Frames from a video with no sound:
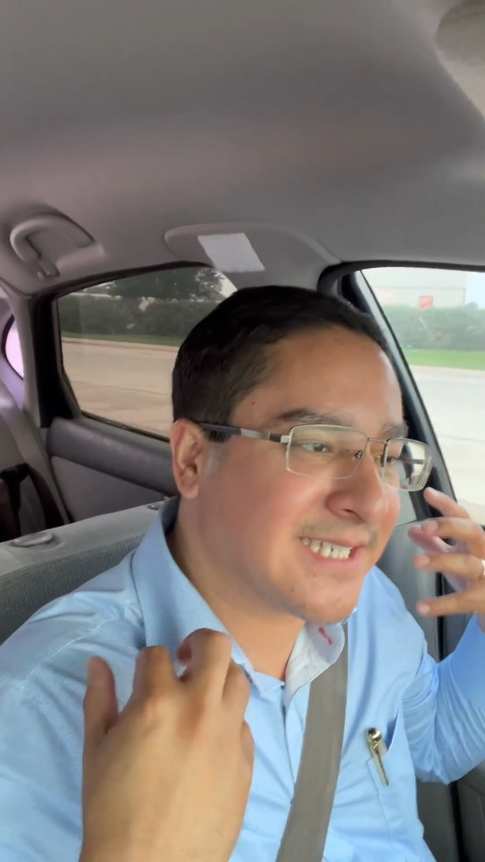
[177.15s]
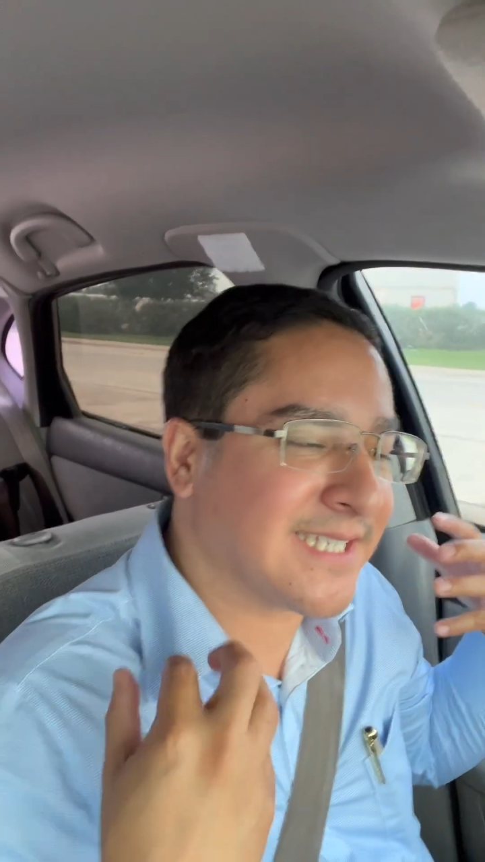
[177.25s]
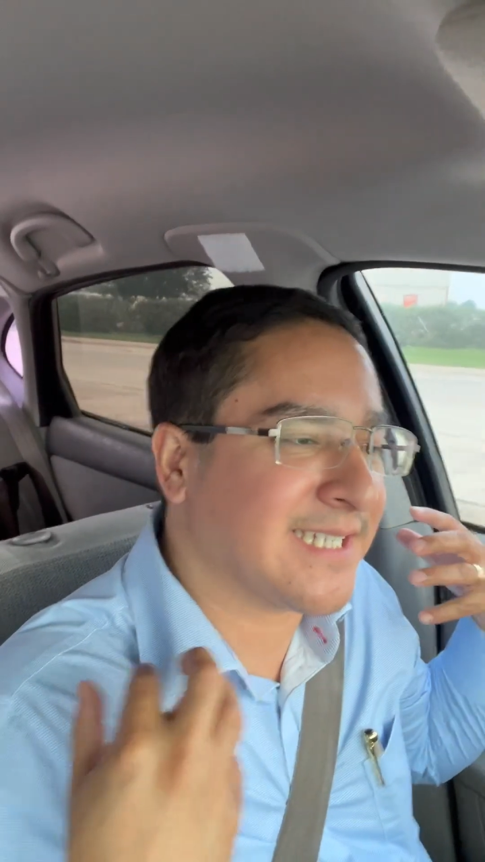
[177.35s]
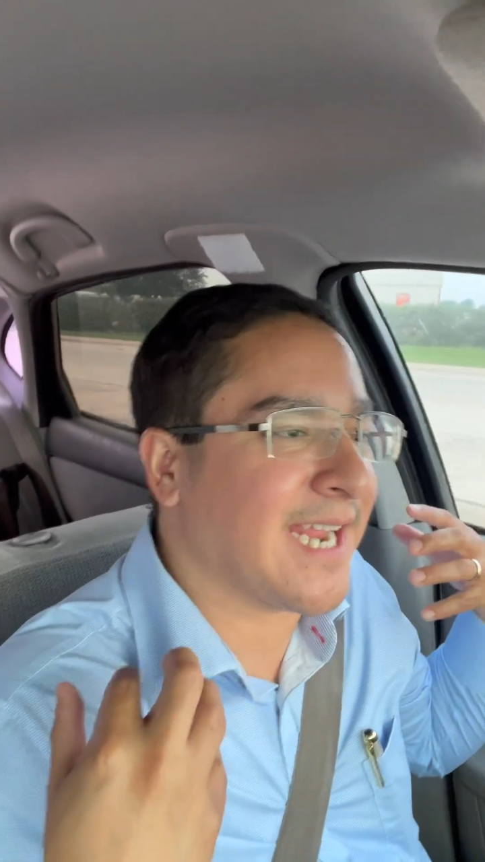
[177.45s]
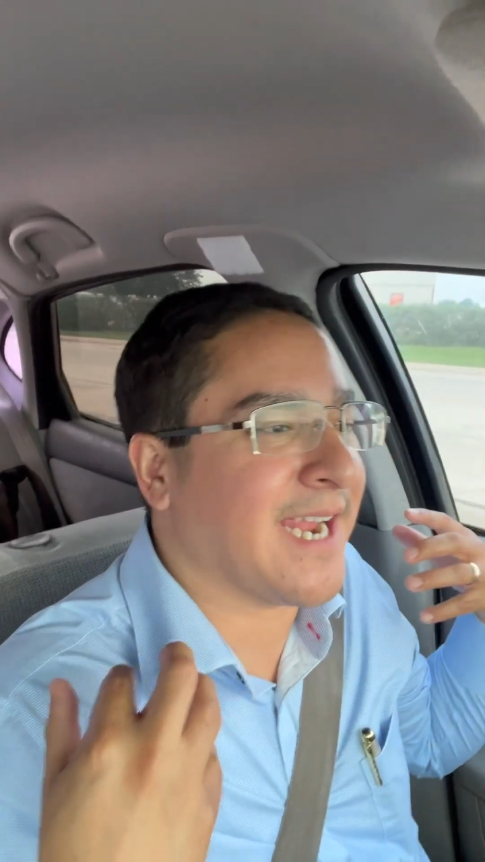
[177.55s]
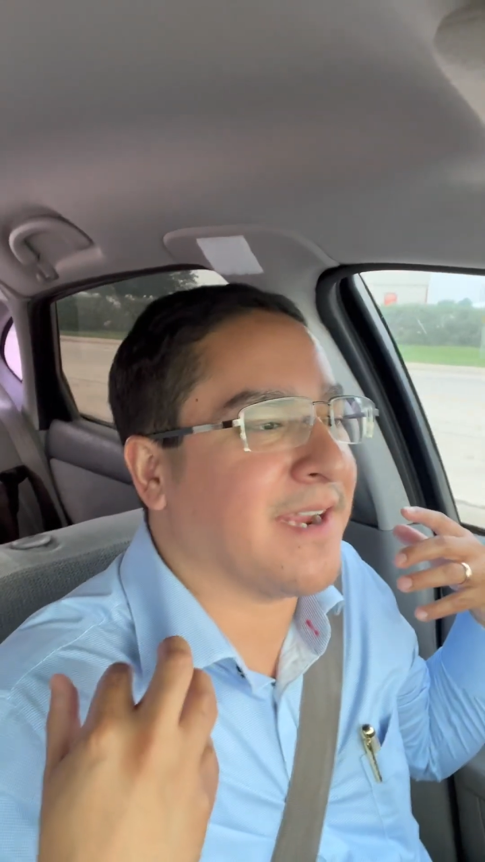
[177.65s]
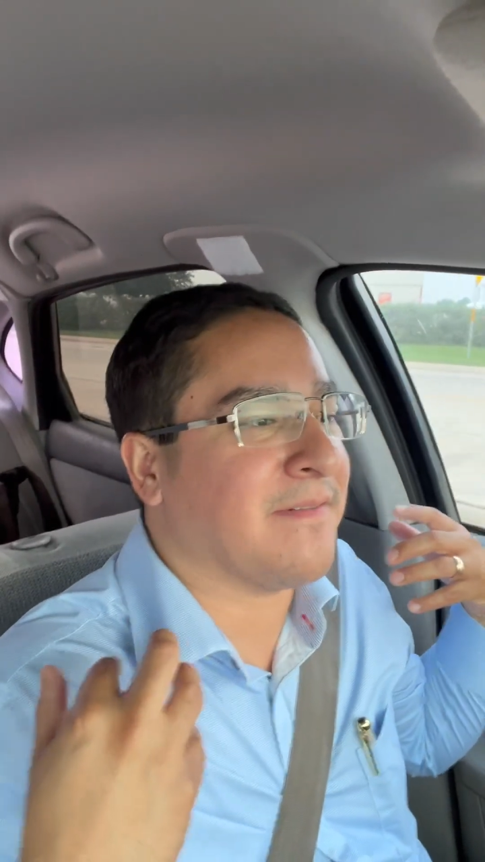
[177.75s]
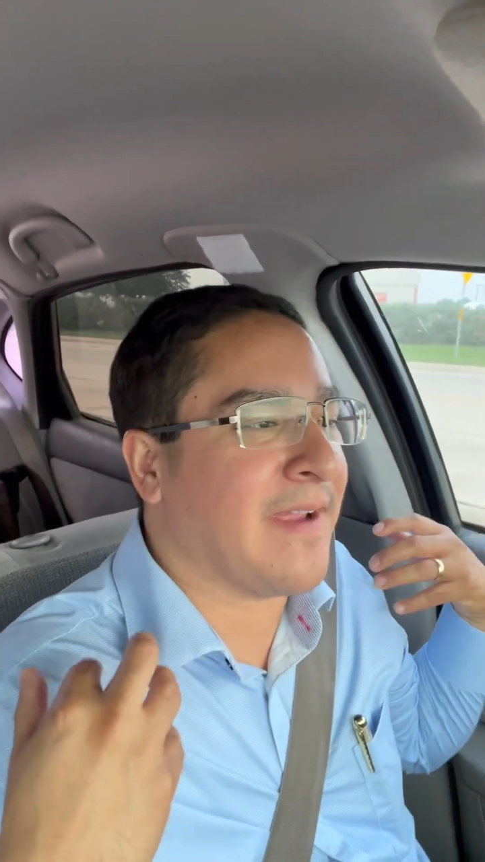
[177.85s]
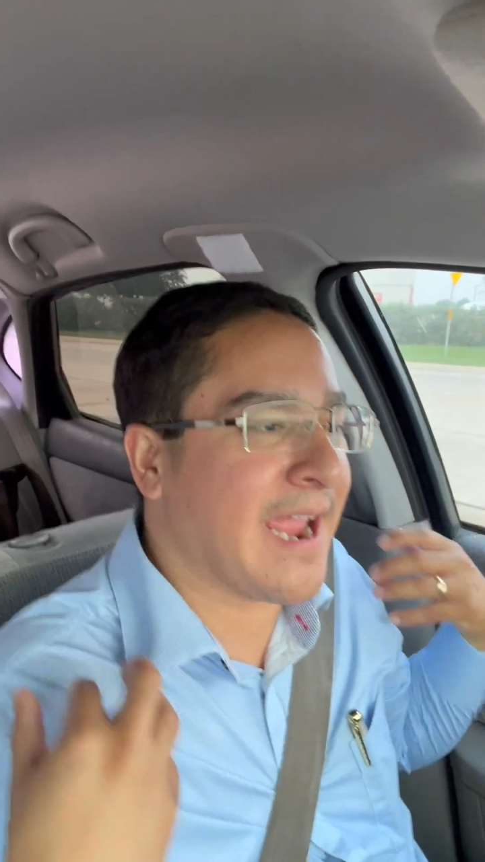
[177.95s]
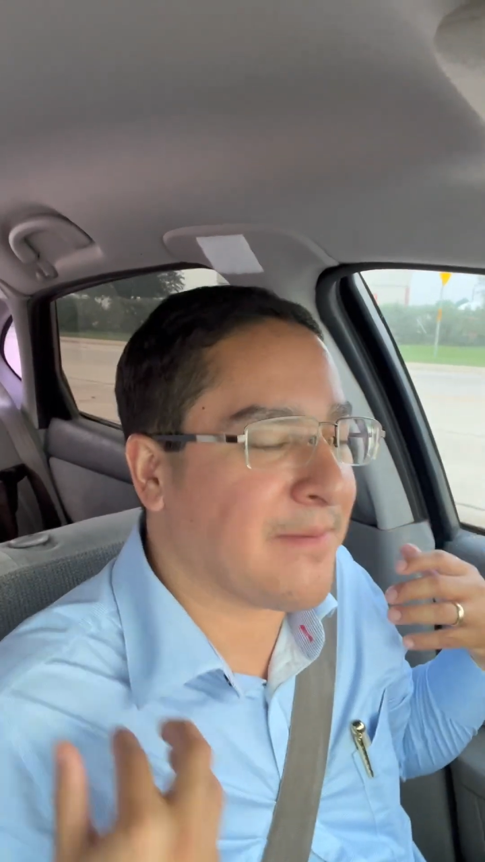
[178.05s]
state
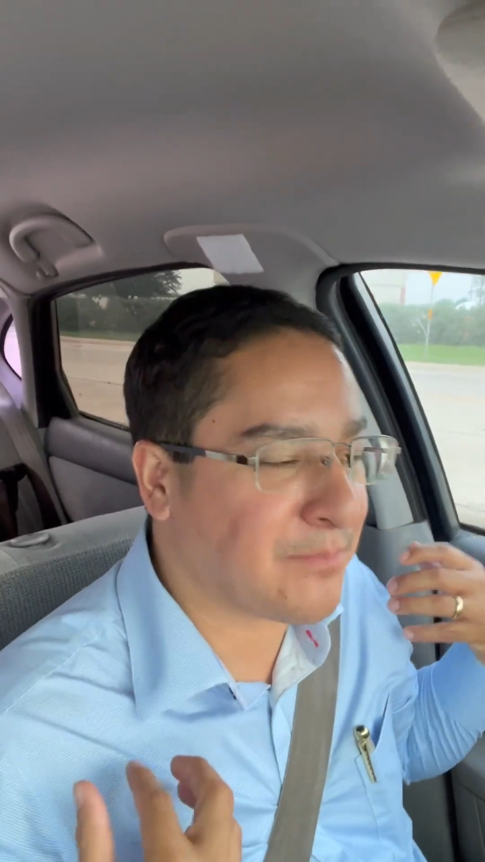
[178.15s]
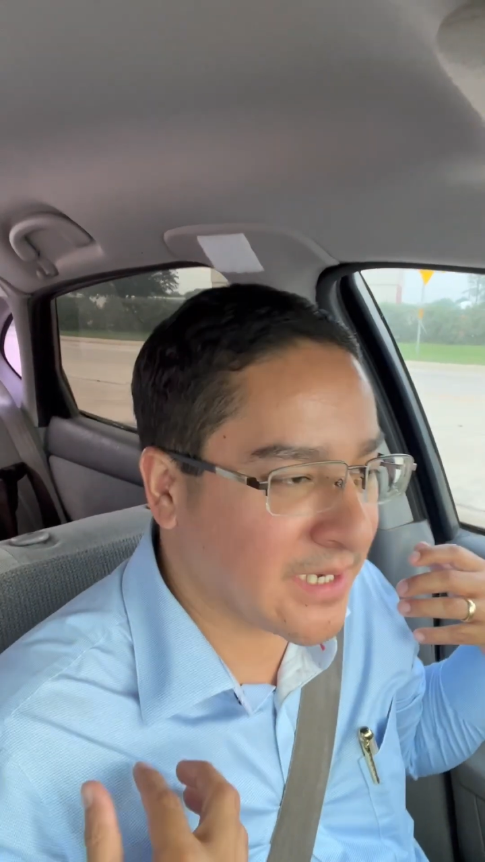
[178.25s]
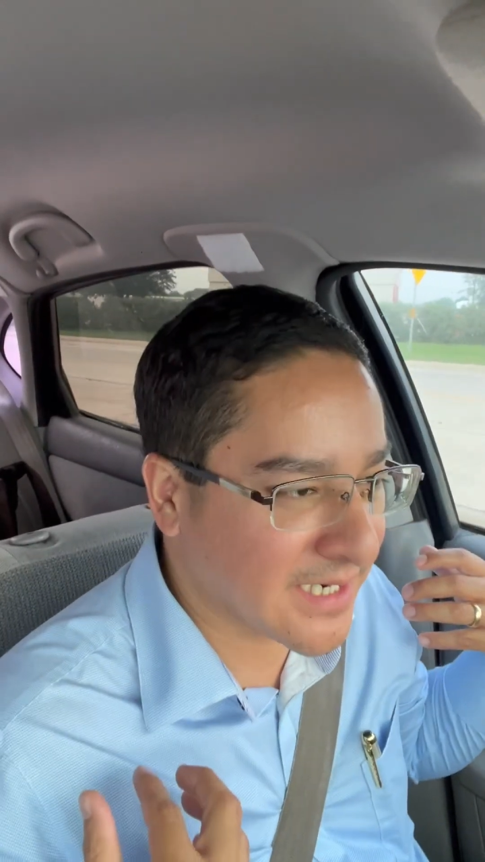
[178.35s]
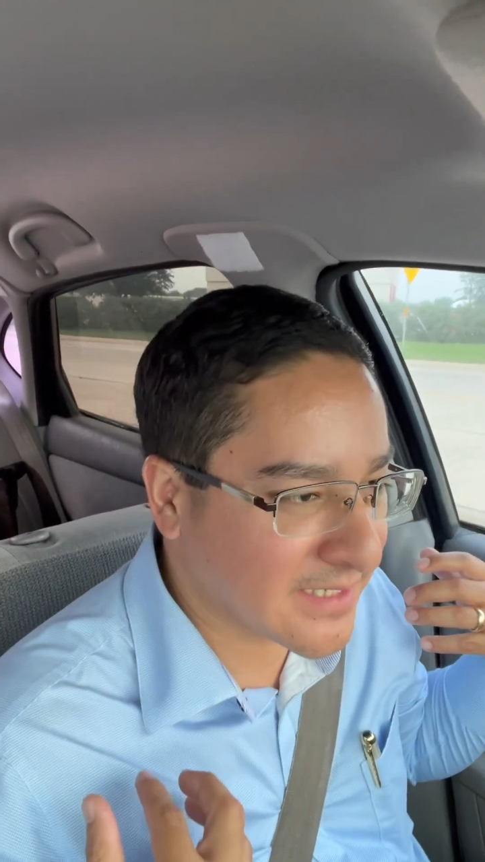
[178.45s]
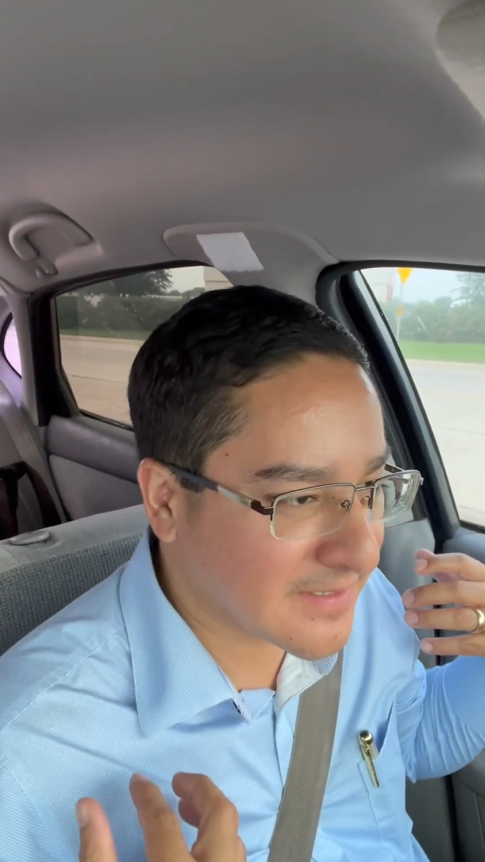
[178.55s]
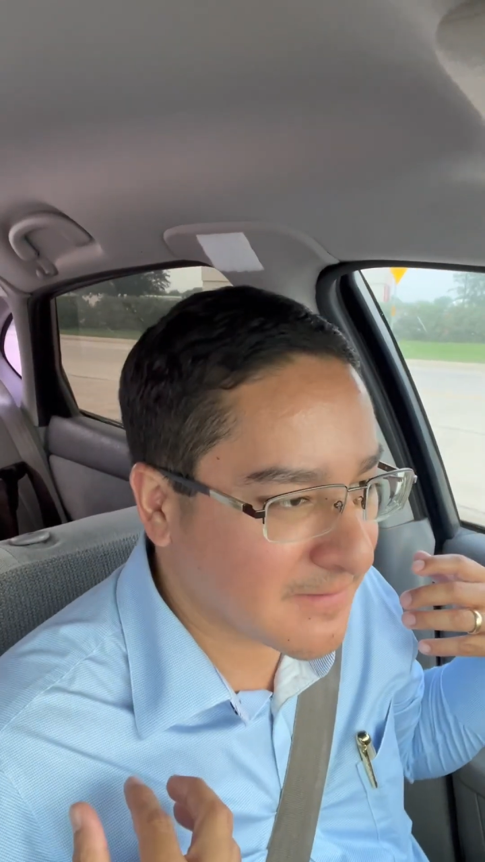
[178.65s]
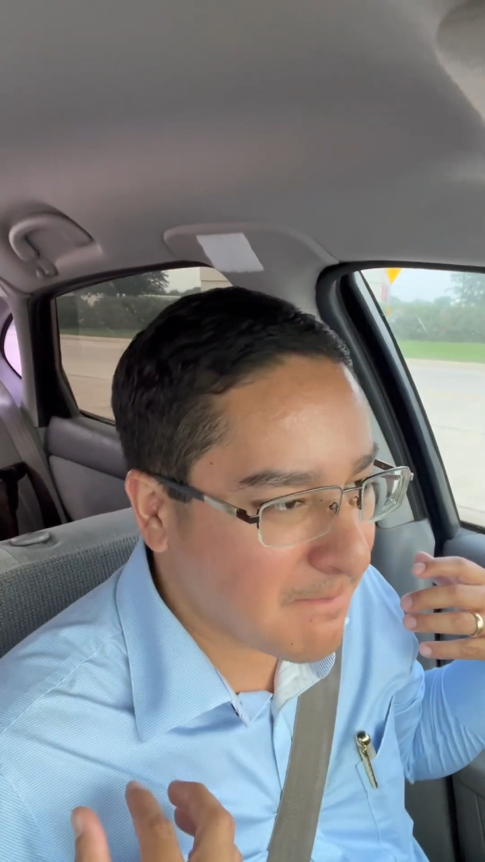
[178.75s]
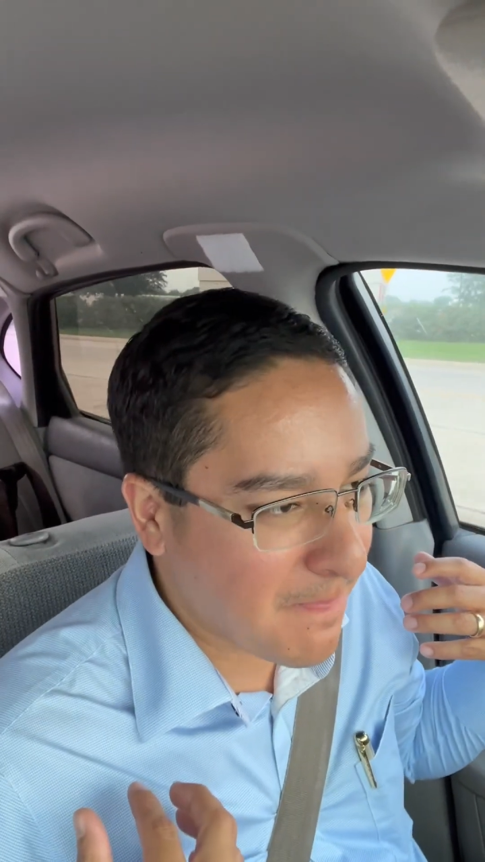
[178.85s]
of happiness?